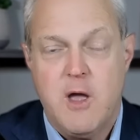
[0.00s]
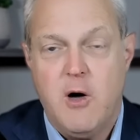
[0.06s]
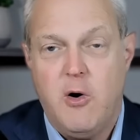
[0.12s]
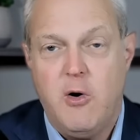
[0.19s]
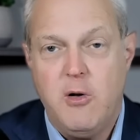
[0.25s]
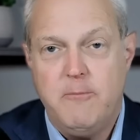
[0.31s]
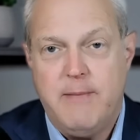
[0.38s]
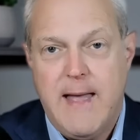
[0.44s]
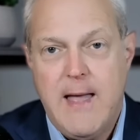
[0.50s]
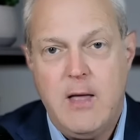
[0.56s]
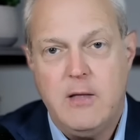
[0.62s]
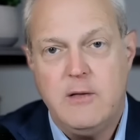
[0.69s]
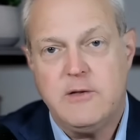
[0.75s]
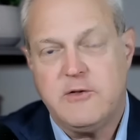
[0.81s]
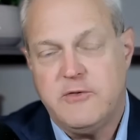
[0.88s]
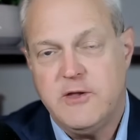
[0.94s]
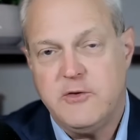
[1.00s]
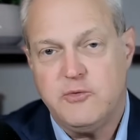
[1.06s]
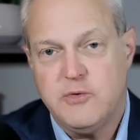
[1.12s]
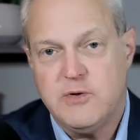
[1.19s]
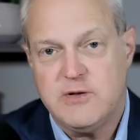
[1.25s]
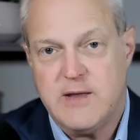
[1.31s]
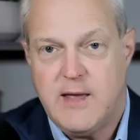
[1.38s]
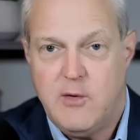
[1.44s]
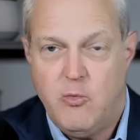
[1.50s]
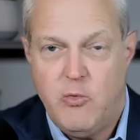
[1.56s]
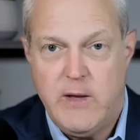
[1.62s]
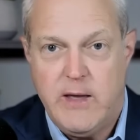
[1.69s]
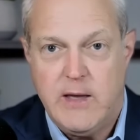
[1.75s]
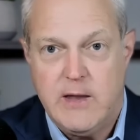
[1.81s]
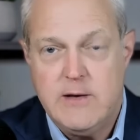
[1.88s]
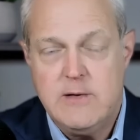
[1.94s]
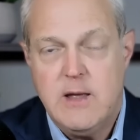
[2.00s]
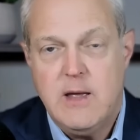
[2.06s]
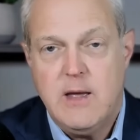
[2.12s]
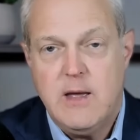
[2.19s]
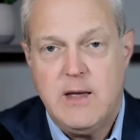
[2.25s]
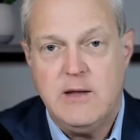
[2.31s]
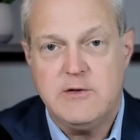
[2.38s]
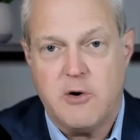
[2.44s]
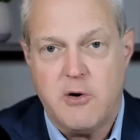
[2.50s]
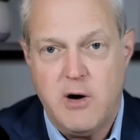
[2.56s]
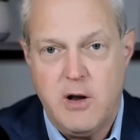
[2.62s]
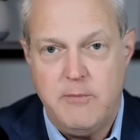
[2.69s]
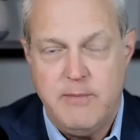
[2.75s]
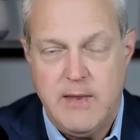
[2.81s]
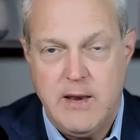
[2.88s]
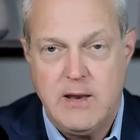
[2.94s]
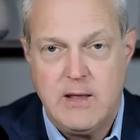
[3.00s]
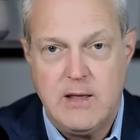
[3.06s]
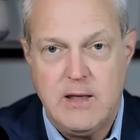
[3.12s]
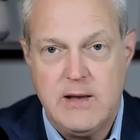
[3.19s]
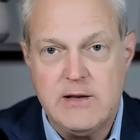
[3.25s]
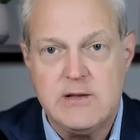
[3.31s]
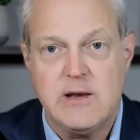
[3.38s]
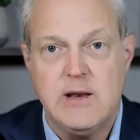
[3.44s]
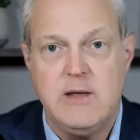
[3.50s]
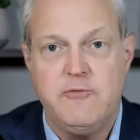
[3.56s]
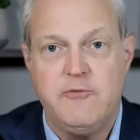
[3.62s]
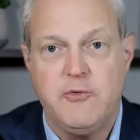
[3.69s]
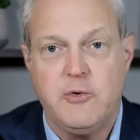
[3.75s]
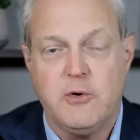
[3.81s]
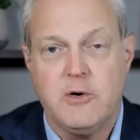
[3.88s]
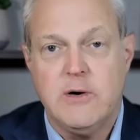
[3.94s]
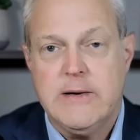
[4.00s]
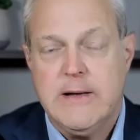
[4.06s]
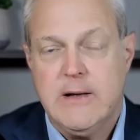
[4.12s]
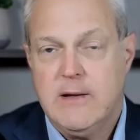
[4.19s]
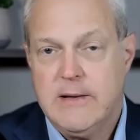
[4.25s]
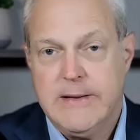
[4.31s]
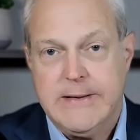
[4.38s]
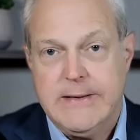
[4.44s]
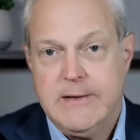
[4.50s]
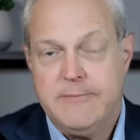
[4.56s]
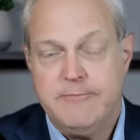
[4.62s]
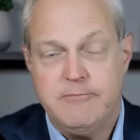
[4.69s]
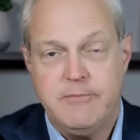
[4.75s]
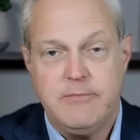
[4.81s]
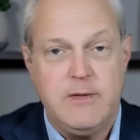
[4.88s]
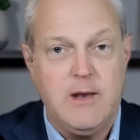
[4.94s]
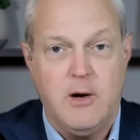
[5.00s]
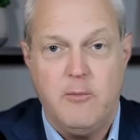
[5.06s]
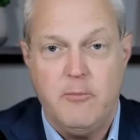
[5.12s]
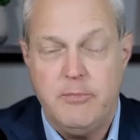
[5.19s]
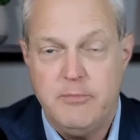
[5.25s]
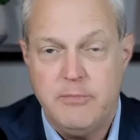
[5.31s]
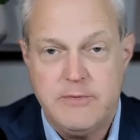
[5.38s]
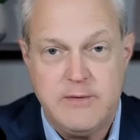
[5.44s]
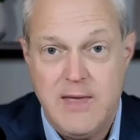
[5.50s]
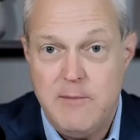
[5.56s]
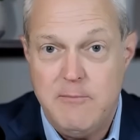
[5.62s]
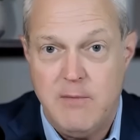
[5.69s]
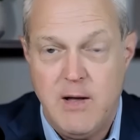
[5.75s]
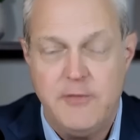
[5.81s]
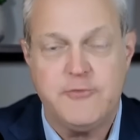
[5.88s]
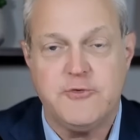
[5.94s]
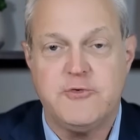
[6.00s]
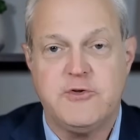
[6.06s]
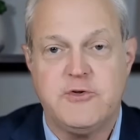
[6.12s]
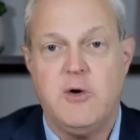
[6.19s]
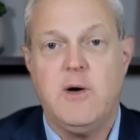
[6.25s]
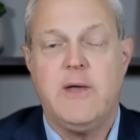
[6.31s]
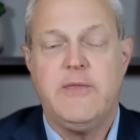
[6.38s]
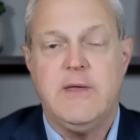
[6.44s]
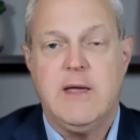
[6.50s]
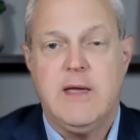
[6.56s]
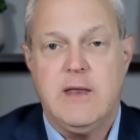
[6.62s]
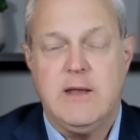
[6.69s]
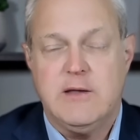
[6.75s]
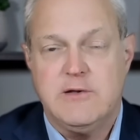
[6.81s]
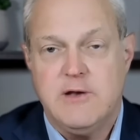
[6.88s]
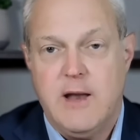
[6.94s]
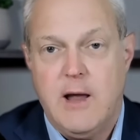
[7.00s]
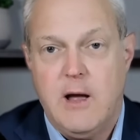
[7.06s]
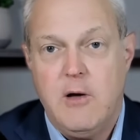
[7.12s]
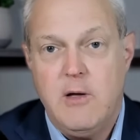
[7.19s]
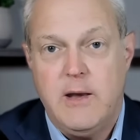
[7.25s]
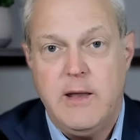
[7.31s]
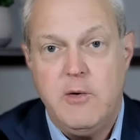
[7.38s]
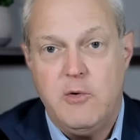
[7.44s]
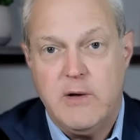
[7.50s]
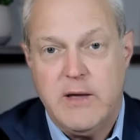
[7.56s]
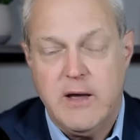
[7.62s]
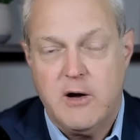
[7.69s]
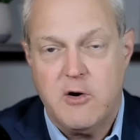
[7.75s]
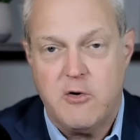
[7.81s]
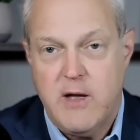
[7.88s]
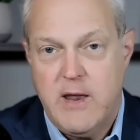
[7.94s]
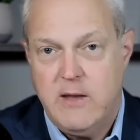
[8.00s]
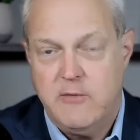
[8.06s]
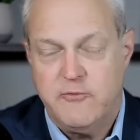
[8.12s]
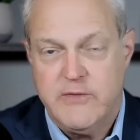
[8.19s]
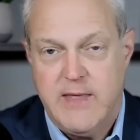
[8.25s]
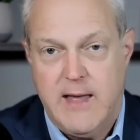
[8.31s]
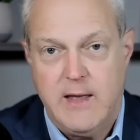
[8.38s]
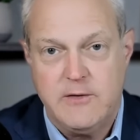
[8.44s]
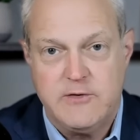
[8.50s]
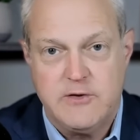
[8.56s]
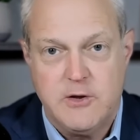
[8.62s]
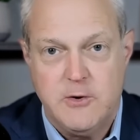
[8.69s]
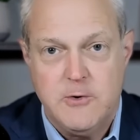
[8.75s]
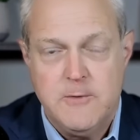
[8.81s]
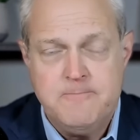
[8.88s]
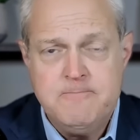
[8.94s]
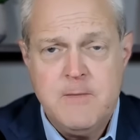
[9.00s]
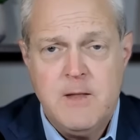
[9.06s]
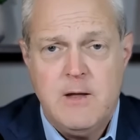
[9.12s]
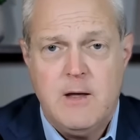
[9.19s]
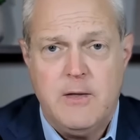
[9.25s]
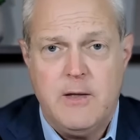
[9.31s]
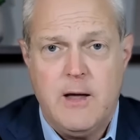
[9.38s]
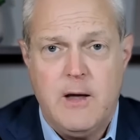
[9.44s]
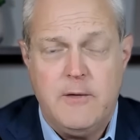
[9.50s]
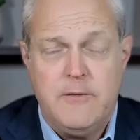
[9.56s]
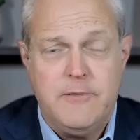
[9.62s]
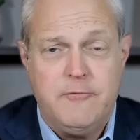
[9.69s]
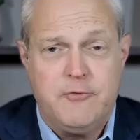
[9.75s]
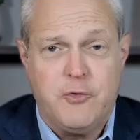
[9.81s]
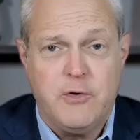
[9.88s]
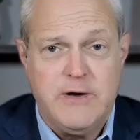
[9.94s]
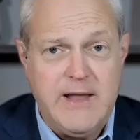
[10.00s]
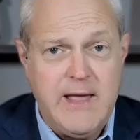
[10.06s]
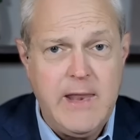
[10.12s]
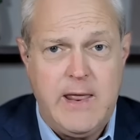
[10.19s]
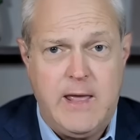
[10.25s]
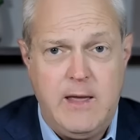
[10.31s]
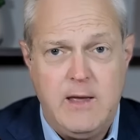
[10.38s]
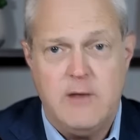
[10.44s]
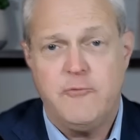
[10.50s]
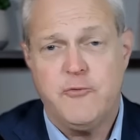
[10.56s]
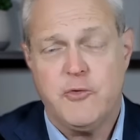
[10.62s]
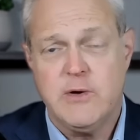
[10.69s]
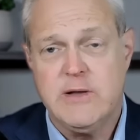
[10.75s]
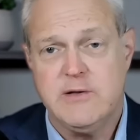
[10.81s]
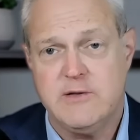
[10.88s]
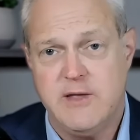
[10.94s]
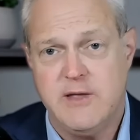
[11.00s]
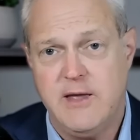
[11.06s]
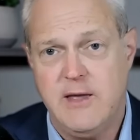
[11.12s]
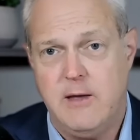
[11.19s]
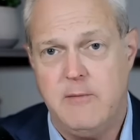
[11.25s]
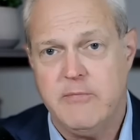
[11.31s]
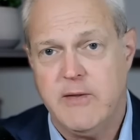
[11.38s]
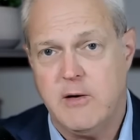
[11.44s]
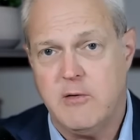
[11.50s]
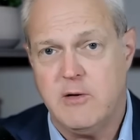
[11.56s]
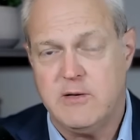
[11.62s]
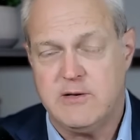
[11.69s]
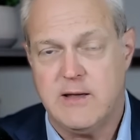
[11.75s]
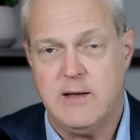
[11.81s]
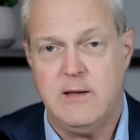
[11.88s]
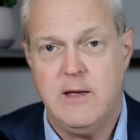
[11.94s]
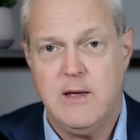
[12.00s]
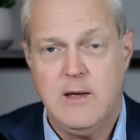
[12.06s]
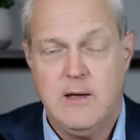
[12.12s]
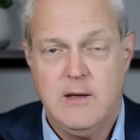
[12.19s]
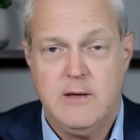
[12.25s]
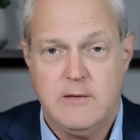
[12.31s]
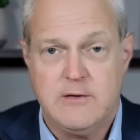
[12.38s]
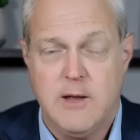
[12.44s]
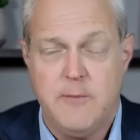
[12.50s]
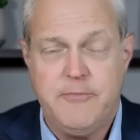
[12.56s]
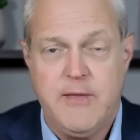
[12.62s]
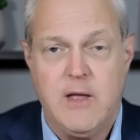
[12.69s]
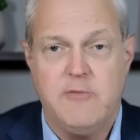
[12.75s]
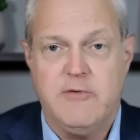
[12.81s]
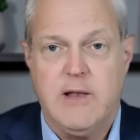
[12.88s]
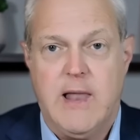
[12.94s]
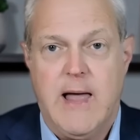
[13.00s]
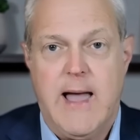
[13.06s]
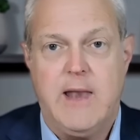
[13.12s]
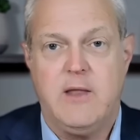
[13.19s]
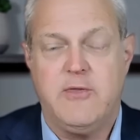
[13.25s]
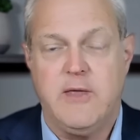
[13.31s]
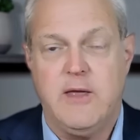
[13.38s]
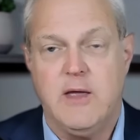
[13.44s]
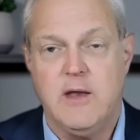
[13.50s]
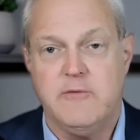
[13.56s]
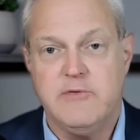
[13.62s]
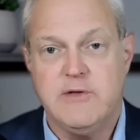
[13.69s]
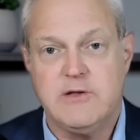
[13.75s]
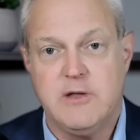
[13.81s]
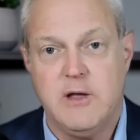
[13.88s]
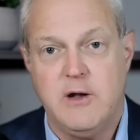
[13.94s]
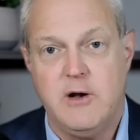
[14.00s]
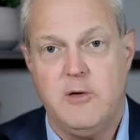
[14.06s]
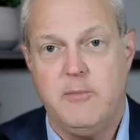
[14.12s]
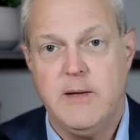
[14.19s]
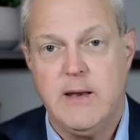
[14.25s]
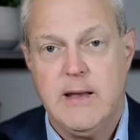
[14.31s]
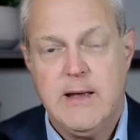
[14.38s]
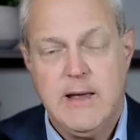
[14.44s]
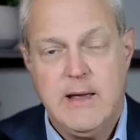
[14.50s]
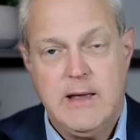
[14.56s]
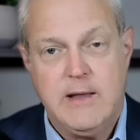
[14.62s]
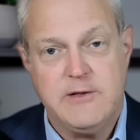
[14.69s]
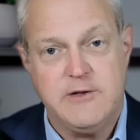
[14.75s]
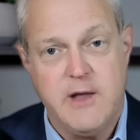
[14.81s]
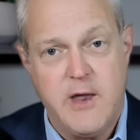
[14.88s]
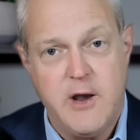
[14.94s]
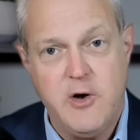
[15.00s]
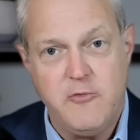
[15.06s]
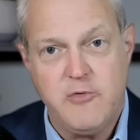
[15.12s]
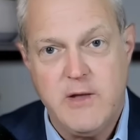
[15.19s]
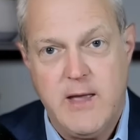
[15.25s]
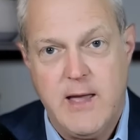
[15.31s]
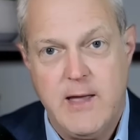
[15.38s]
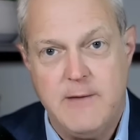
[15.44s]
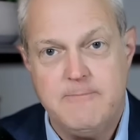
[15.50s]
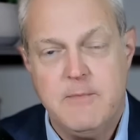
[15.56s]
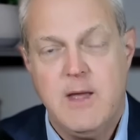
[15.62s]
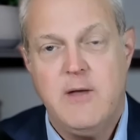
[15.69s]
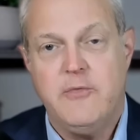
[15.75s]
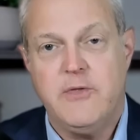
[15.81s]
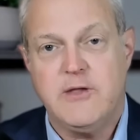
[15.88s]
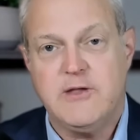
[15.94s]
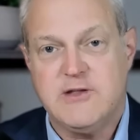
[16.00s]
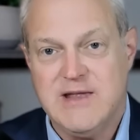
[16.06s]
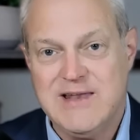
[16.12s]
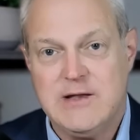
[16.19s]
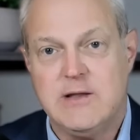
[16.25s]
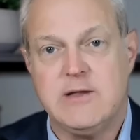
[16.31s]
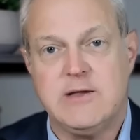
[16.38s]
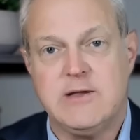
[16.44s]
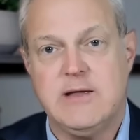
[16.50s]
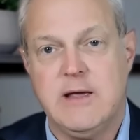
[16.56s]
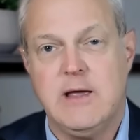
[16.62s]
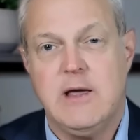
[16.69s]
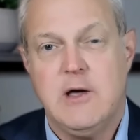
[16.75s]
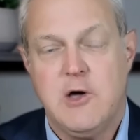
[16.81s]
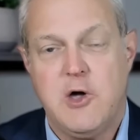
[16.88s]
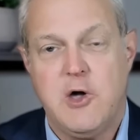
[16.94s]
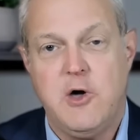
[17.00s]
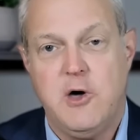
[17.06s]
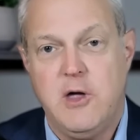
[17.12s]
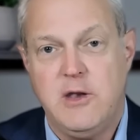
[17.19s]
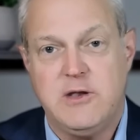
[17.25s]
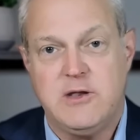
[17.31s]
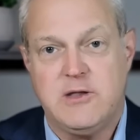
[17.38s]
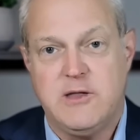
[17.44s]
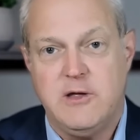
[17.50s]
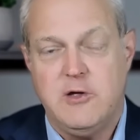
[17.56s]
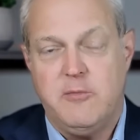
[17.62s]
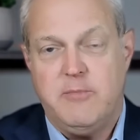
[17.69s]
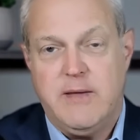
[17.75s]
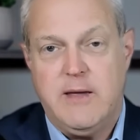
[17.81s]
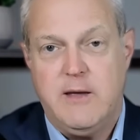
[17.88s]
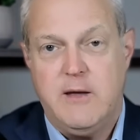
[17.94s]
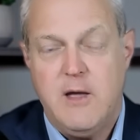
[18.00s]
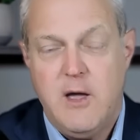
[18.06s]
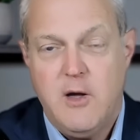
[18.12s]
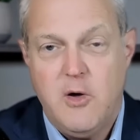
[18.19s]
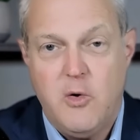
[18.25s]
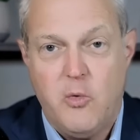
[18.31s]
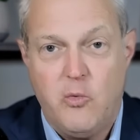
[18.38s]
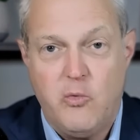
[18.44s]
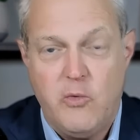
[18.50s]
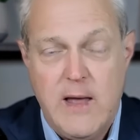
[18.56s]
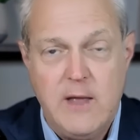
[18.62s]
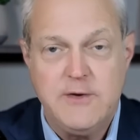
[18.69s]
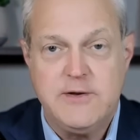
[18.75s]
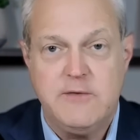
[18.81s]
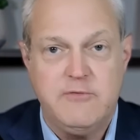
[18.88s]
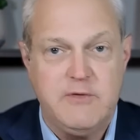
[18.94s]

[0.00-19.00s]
On balance, this was a win. He's already been in custody for, 10 months or so, I think it is now, and he will get credit for that. So for Diddy and for his team, there is something of a light at the end of his tunnel, but it's not over yet. The sentencing could still be relatively